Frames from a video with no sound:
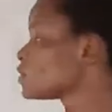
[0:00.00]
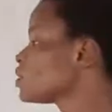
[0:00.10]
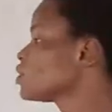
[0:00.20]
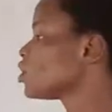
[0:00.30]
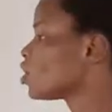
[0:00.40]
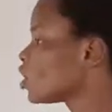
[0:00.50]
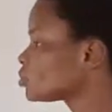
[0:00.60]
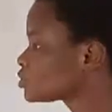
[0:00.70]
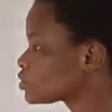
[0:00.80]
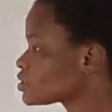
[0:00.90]

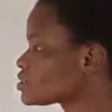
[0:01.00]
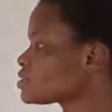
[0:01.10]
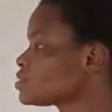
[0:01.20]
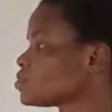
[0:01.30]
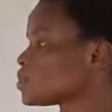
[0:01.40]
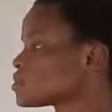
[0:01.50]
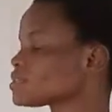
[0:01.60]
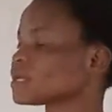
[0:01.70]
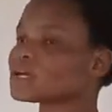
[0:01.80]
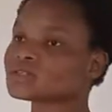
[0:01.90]
option C,
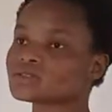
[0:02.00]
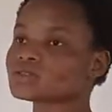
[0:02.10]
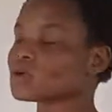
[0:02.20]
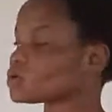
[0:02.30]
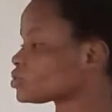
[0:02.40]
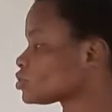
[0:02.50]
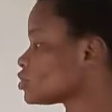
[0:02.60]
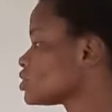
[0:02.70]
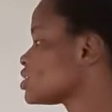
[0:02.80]
1,000, option D,